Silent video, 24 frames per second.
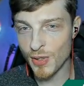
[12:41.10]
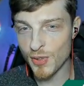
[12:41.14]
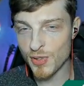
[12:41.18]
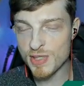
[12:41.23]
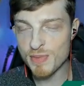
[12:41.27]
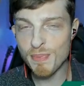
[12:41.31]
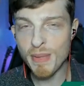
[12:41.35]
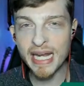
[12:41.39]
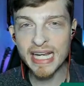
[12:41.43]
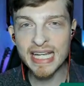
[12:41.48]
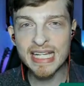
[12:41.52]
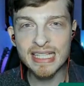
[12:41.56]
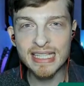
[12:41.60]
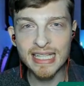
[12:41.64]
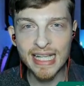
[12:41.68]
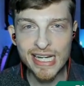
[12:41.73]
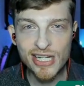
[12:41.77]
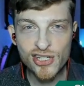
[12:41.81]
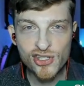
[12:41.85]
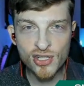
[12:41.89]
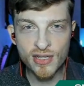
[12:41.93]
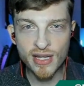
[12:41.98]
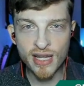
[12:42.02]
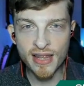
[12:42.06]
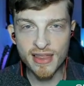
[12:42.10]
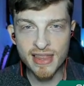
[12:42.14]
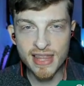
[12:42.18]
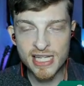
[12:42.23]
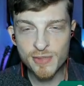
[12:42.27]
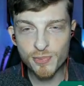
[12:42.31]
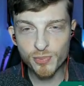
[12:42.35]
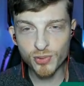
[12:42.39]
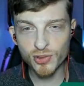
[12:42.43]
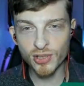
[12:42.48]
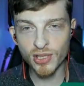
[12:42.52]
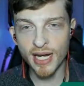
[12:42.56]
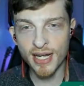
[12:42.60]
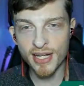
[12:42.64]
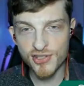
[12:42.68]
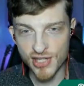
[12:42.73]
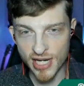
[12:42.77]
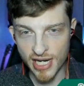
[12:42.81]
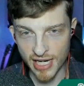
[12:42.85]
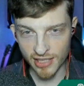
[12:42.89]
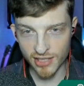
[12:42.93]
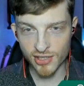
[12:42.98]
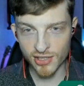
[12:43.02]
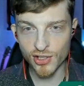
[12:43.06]
speculation that this
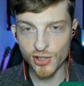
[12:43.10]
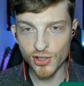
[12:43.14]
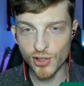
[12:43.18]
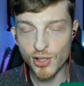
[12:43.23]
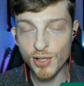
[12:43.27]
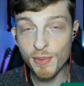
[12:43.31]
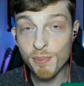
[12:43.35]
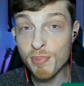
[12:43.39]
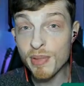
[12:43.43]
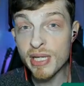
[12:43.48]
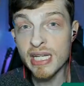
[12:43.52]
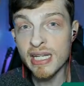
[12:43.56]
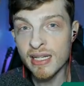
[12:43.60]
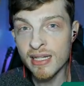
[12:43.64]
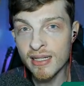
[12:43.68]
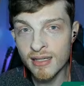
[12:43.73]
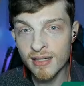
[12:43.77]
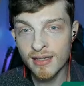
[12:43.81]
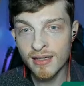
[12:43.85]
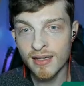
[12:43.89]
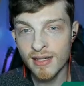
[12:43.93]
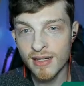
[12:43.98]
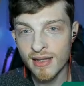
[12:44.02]
project could be